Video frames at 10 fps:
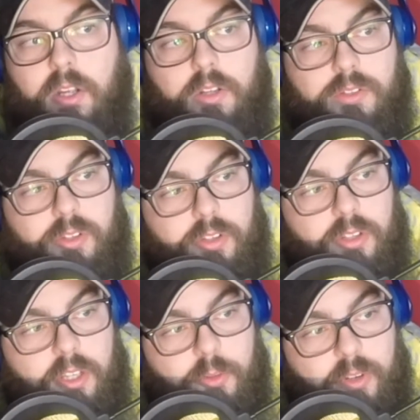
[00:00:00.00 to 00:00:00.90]
so you
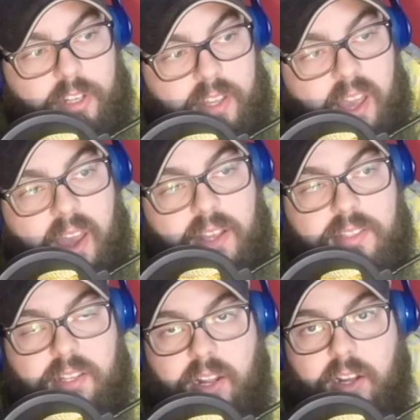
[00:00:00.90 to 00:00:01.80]
can recast
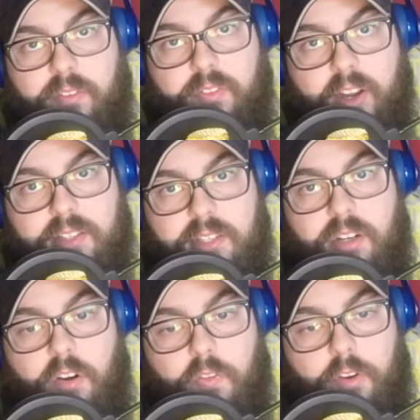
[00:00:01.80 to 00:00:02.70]
it out of resin
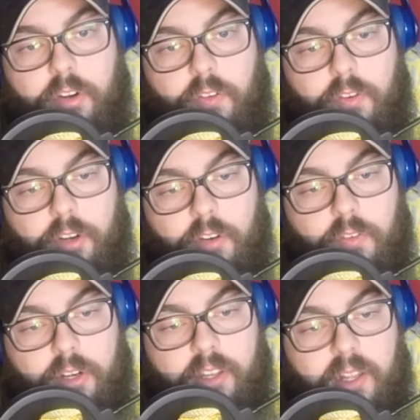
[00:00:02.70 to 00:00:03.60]
over and over and
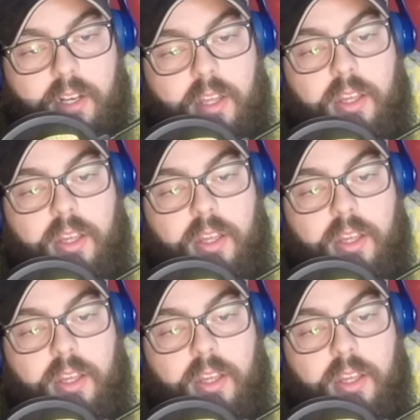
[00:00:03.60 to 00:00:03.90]
over again,